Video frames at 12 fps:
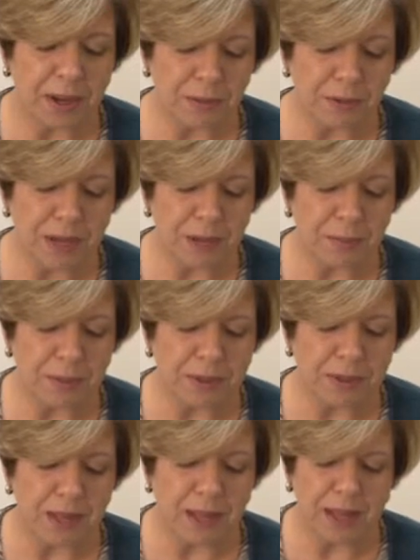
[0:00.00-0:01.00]
by rape,
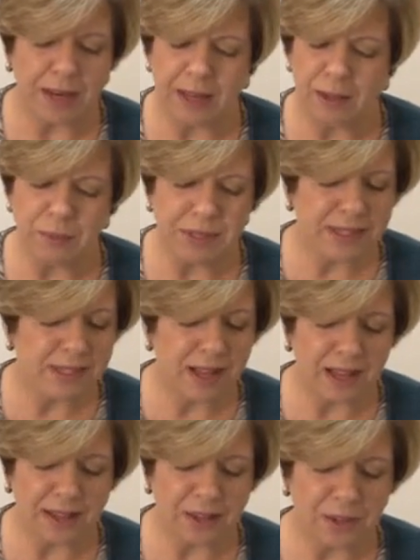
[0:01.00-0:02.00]
and I was
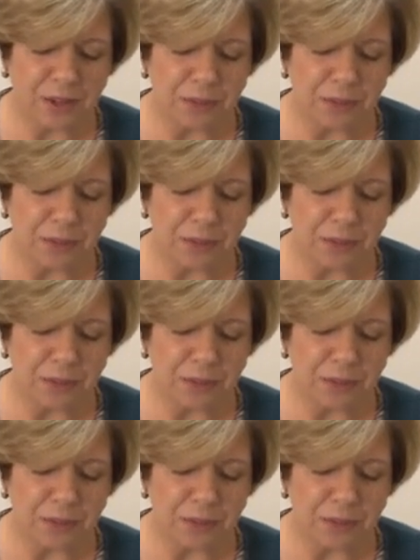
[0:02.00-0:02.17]
not in a